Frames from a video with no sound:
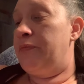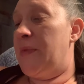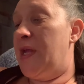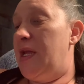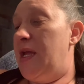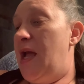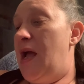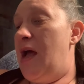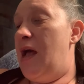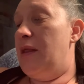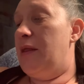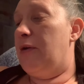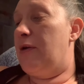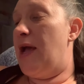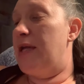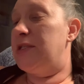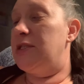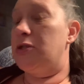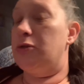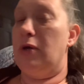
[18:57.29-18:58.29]
yeah, the
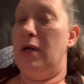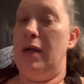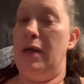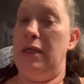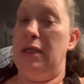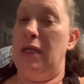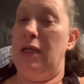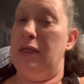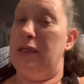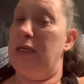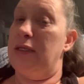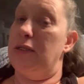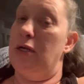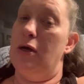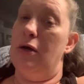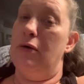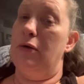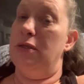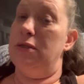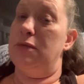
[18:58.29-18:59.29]
grass is green, and it's like,
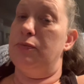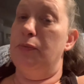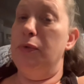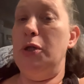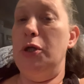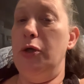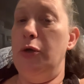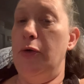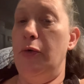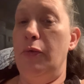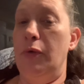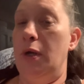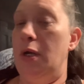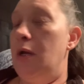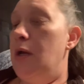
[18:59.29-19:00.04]
no, it's blue,